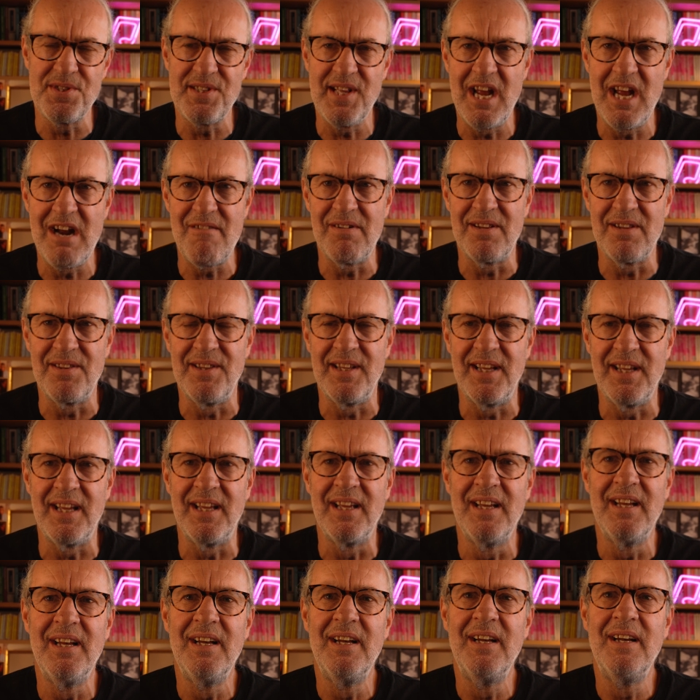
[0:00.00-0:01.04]
there in
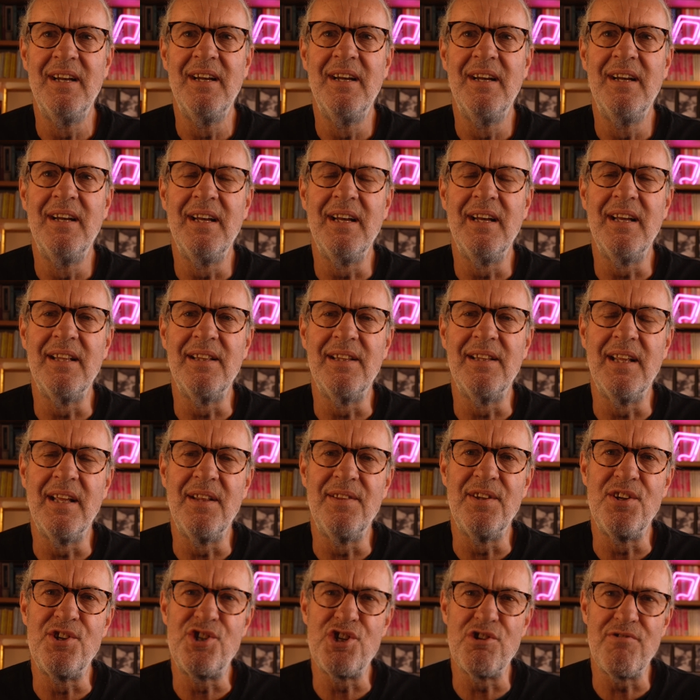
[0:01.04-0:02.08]

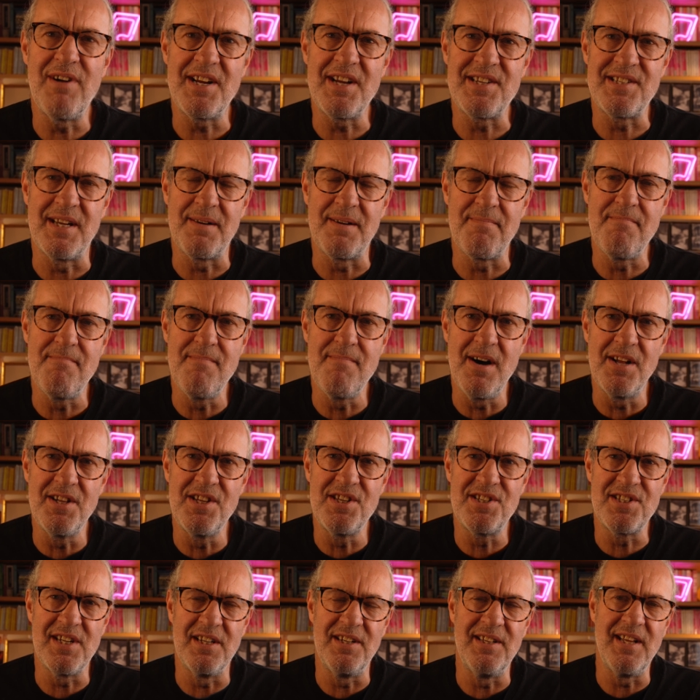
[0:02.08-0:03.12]
the Jurassic
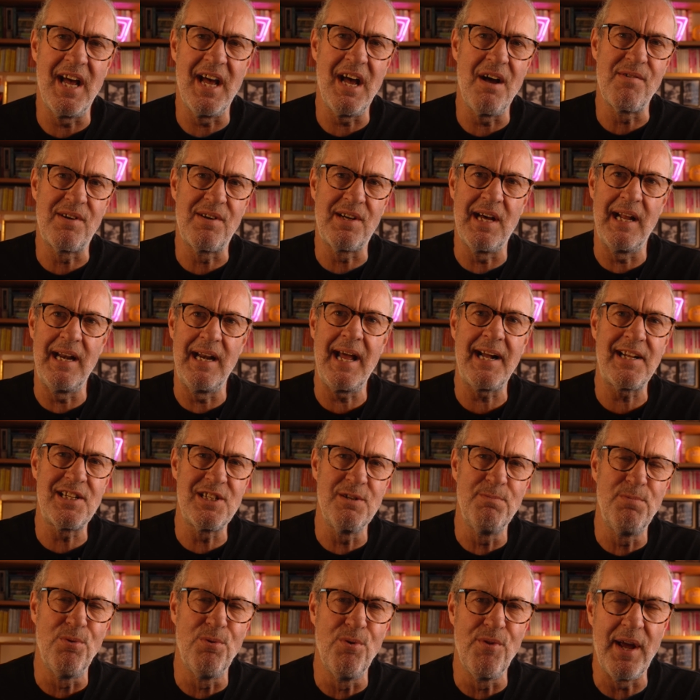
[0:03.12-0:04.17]
muds and how
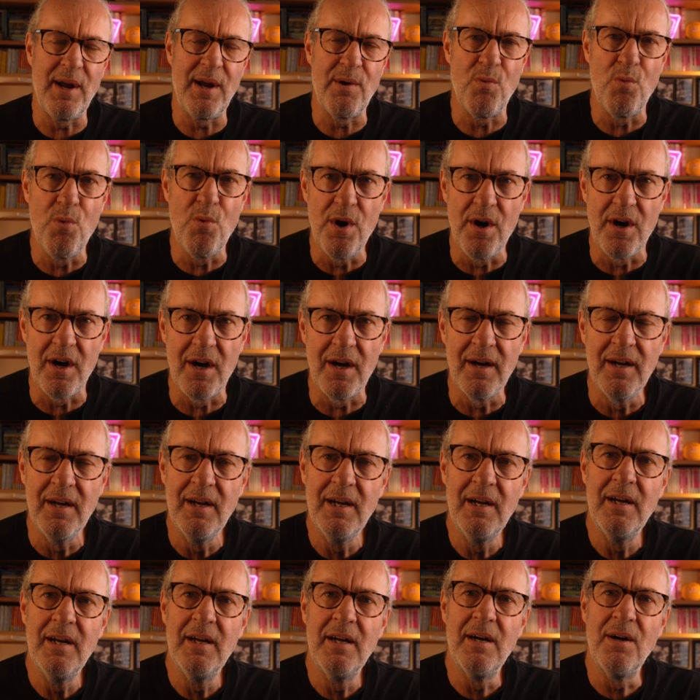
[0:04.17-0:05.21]
collectible they were,
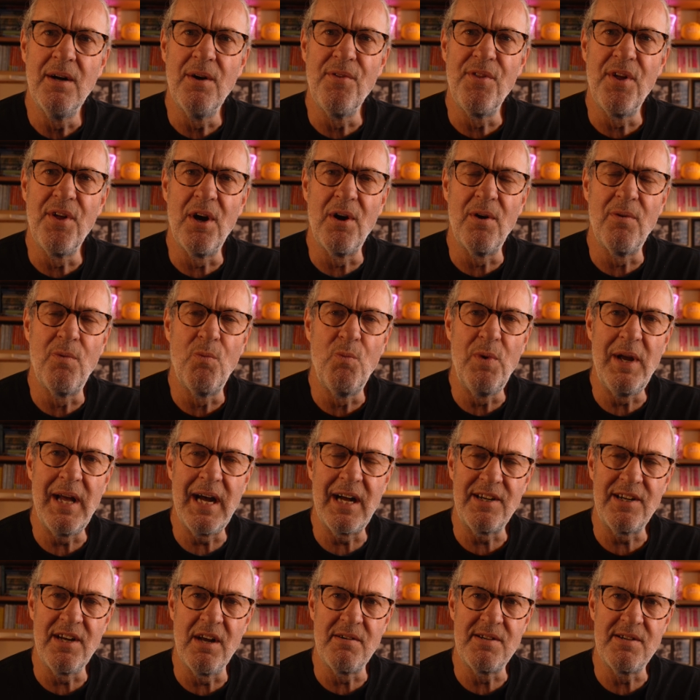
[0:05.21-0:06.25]
although we
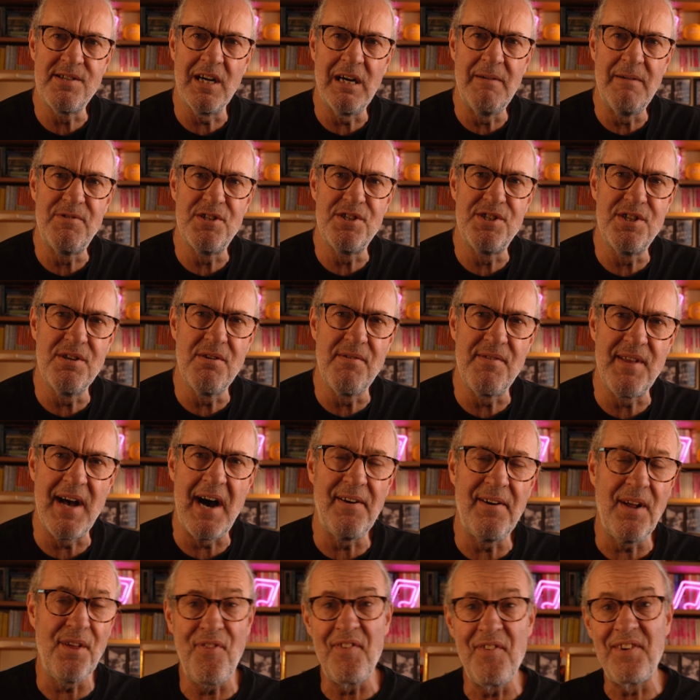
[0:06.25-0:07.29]
had no time to do that.
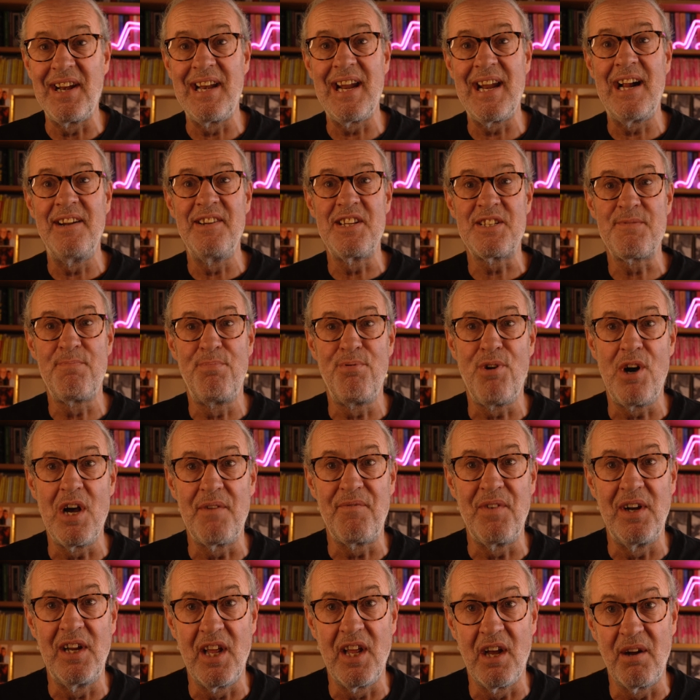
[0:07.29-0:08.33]
And I think the land is
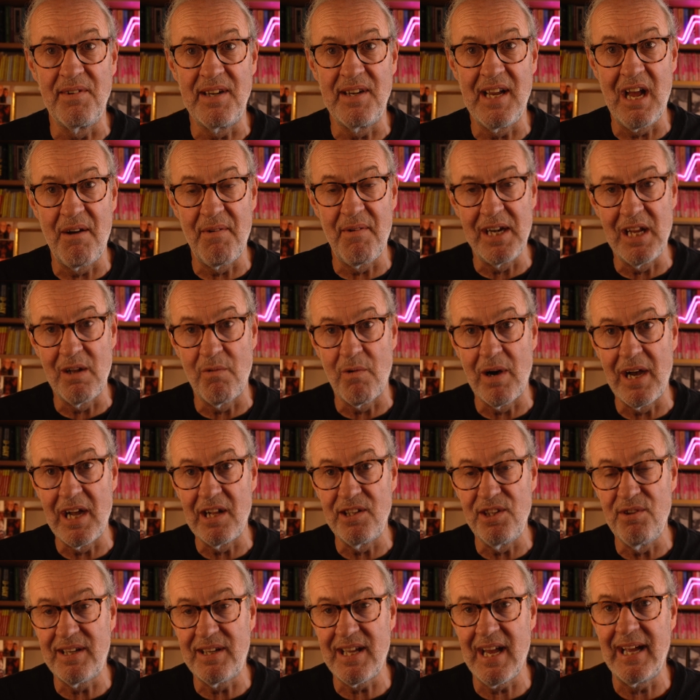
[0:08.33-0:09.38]
privately owned now anyway,
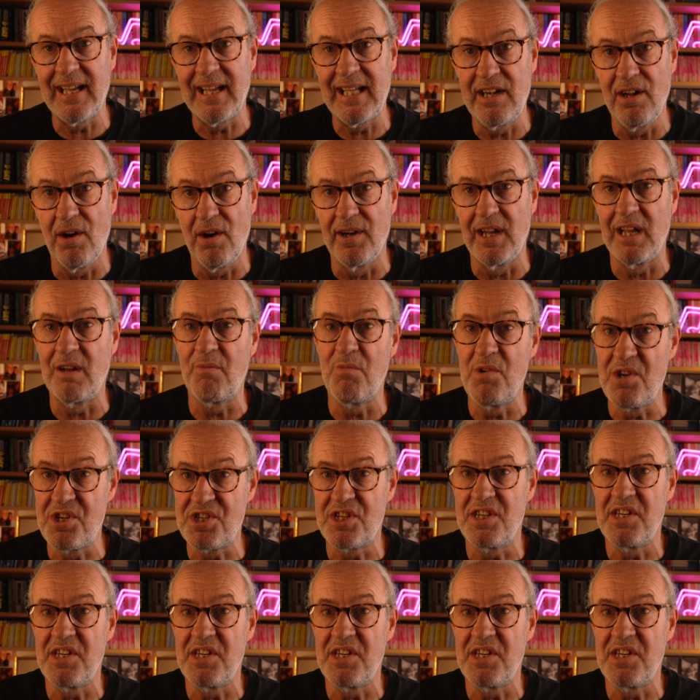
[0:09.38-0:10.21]
and you can't get on it, which